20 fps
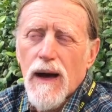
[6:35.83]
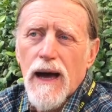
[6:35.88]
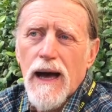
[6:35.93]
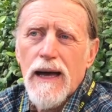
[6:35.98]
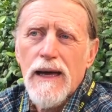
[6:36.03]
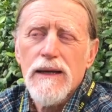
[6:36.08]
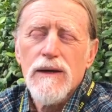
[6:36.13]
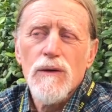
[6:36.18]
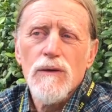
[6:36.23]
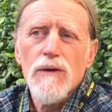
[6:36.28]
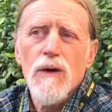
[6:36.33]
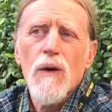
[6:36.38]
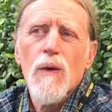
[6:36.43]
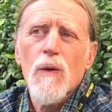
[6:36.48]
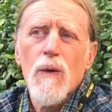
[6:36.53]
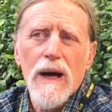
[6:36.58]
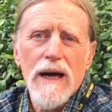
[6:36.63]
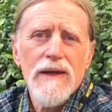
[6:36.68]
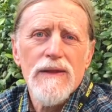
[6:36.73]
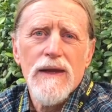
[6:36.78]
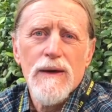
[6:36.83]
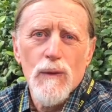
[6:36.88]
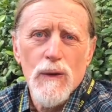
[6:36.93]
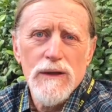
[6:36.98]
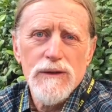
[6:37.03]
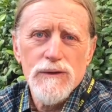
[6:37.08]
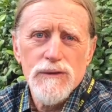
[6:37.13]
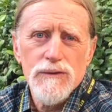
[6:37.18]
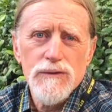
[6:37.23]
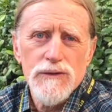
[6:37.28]
I don't know why they
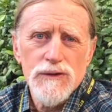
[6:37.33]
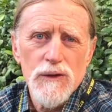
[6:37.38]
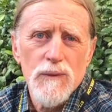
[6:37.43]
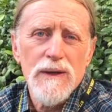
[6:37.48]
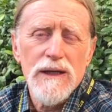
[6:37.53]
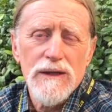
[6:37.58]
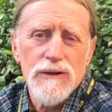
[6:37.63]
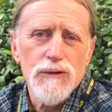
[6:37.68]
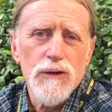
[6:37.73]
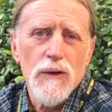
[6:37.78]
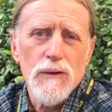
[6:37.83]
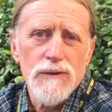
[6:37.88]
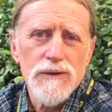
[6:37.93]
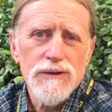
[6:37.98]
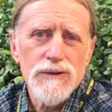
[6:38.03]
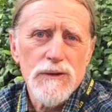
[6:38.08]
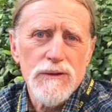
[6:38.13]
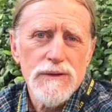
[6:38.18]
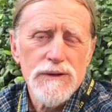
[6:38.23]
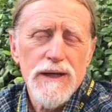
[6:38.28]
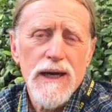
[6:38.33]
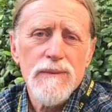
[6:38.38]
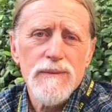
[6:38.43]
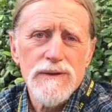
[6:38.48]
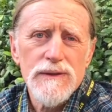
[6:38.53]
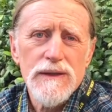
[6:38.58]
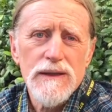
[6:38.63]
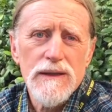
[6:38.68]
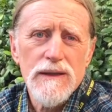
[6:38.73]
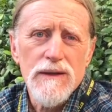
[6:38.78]
want so many drones certain
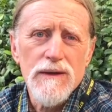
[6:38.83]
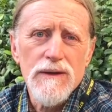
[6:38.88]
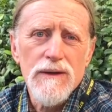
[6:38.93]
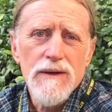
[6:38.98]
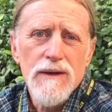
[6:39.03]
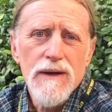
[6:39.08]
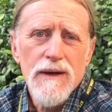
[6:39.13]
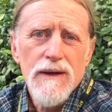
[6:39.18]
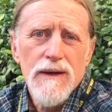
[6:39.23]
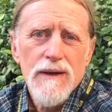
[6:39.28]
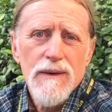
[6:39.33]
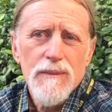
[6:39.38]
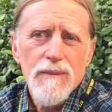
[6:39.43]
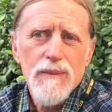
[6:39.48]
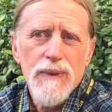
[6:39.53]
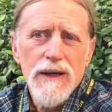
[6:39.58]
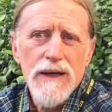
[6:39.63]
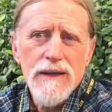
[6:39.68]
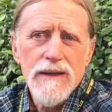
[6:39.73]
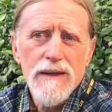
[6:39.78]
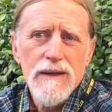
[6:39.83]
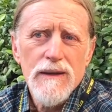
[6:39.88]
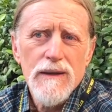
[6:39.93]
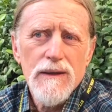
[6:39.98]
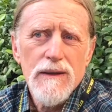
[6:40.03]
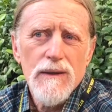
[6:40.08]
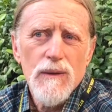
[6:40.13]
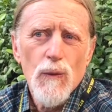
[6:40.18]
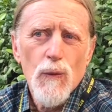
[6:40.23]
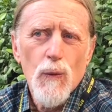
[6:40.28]
times of the year, but
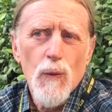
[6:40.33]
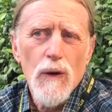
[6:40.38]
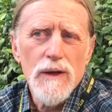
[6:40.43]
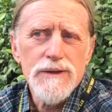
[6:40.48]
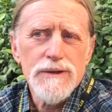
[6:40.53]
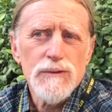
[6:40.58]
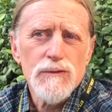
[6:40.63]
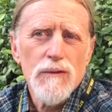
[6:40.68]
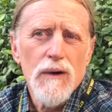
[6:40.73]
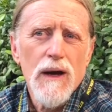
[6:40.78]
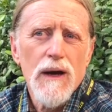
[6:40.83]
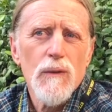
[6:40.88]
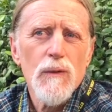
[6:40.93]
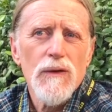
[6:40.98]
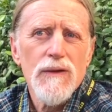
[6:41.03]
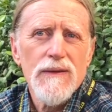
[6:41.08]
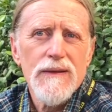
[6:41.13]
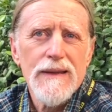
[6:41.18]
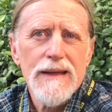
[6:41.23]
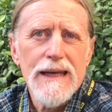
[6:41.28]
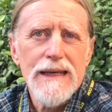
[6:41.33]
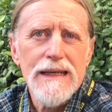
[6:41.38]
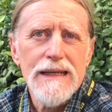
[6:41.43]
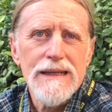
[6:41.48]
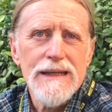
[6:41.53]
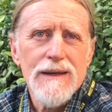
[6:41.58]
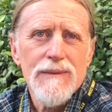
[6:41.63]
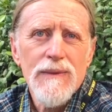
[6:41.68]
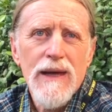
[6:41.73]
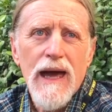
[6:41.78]
what's wrong with
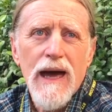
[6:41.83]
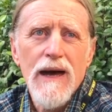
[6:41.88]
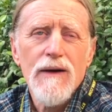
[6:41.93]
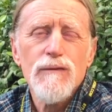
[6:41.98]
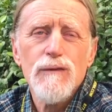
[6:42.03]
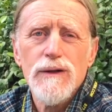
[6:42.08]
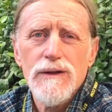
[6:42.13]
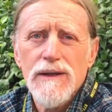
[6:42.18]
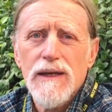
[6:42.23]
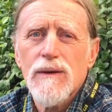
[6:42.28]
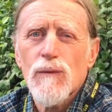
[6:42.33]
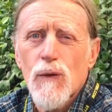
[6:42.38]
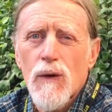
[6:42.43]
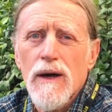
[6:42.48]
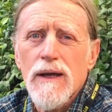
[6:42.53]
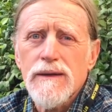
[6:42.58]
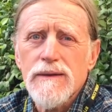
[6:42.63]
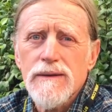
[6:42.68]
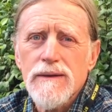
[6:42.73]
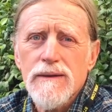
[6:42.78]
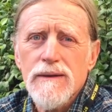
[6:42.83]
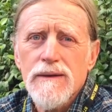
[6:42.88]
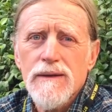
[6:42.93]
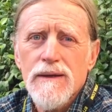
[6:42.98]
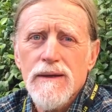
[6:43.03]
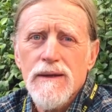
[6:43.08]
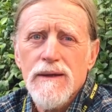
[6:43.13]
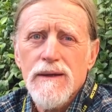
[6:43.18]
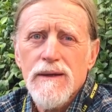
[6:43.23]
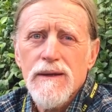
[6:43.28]
letting them have what they want?
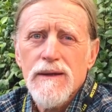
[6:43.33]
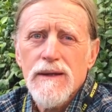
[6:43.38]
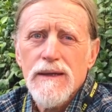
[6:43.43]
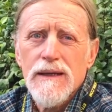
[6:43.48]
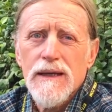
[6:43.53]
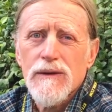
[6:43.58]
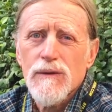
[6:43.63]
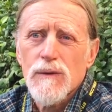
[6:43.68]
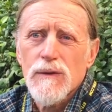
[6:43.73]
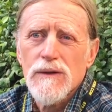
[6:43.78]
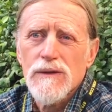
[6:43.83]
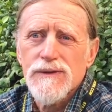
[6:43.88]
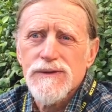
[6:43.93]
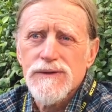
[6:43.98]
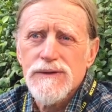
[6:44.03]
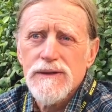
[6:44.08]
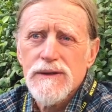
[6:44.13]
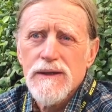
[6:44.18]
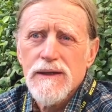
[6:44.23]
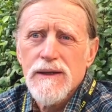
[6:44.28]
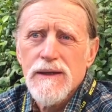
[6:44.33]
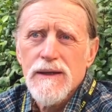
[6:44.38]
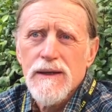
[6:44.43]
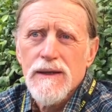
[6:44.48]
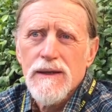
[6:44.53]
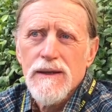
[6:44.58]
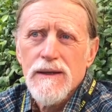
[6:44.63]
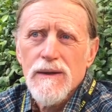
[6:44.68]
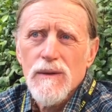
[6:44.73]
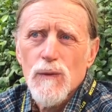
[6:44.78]
In other words,
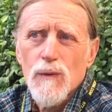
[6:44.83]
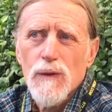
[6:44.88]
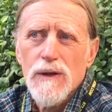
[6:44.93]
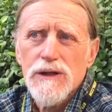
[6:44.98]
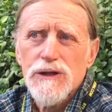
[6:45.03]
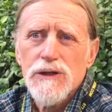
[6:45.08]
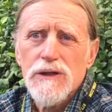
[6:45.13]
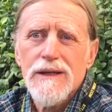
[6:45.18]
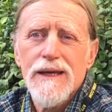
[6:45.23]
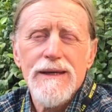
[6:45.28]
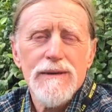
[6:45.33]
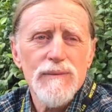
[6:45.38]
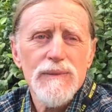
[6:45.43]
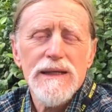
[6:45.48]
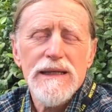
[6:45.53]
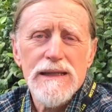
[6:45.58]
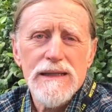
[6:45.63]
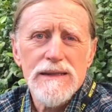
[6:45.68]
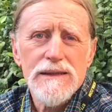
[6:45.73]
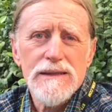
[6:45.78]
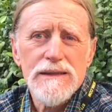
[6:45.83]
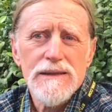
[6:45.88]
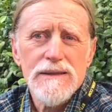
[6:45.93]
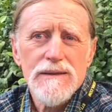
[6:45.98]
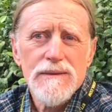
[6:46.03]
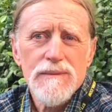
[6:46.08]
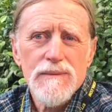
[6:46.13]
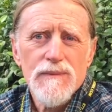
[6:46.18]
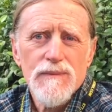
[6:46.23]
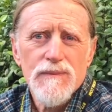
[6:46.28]
we should let bees
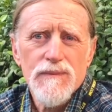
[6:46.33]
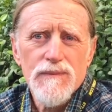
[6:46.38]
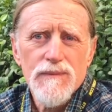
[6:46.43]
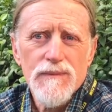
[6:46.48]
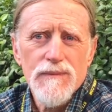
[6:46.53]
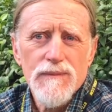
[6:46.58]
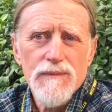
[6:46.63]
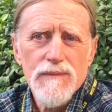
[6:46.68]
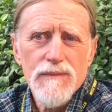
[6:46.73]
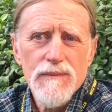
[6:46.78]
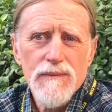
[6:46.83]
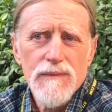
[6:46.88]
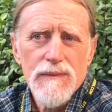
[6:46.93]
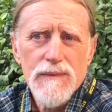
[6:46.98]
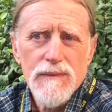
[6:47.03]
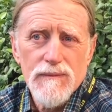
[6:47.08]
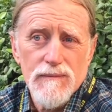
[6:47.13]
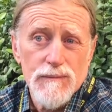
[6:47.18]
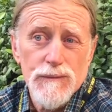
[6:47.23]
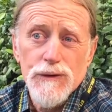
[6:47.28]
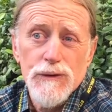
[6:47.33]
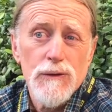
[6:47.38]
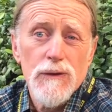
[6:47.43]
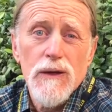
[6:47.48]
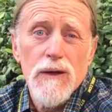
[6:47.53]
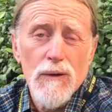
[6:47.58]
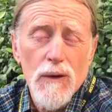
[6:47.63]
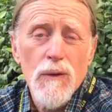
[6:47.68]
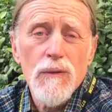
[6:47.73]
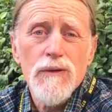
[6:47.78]
do
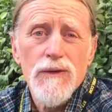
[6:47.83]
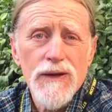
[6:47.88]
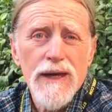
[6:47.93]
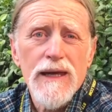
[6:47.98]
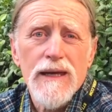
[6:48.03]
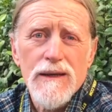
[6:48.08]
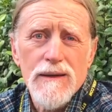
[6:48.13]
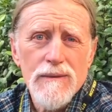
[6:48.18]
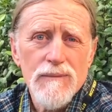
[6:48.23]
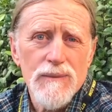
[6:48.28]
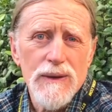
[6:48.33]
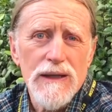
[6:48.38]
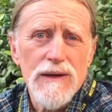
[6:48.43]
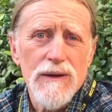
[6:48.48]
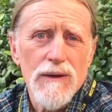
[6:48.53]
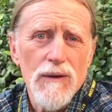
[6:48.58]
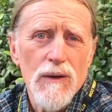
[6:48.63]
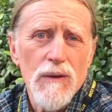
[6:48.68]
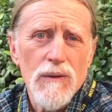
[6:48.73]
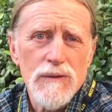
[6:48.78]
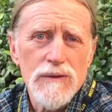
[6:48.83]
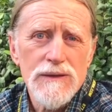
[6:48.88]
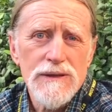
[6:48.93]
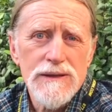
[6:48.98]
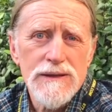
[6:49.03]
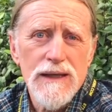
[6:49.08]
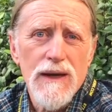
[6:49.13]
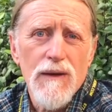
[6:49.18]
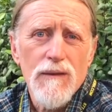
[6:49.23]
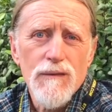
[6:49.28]
their own thing, be their own
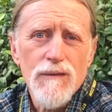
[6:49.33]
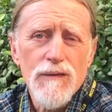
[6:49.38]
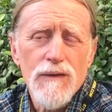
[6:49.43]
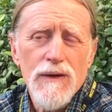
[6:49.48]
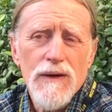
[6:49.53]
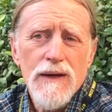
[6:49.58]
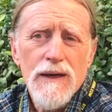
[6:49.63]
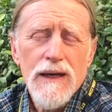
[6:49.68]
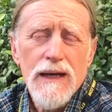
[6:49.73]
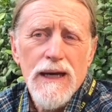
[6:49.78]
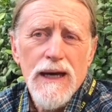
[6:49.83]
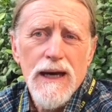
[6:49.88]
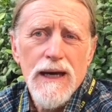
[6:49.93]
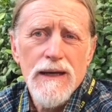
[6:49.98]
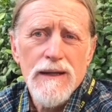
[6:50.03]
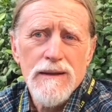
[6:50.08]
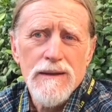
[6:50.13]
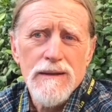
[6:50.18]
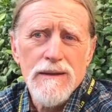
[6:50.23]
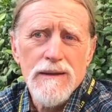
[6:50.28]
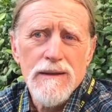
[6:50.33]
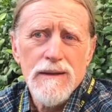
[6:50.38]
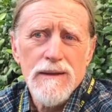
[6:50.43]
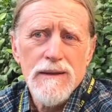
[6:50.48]
self, and